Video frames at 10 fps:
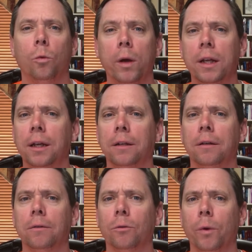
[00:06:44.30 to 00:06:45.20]
we
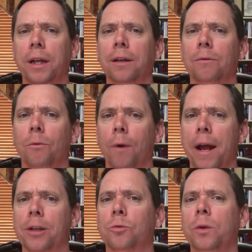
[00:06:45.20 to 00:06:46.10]
can
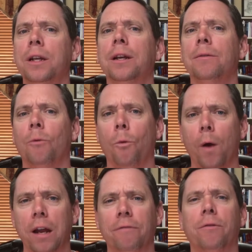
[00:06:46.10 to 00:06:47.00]
rest, we can
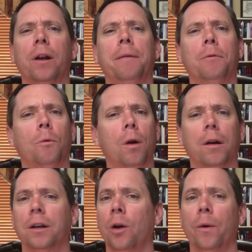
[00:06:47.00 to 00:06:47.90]
wait for him to
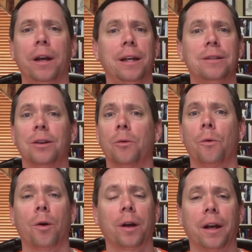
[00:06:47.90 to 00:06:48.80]
work, knowing he's going to
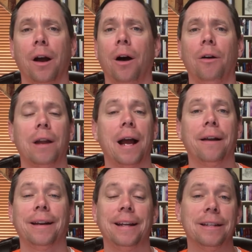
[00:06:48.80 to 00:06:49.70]
work it all
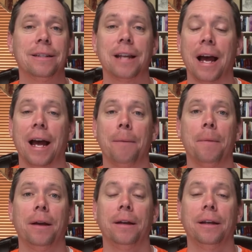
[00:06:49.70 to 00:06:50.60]
out in his
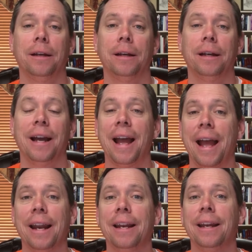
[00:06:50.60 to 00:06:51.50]
time
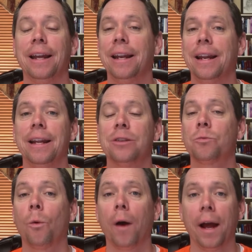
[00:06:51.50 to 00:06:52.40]
and in
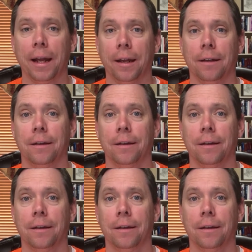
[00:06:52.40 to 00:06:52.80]
his way.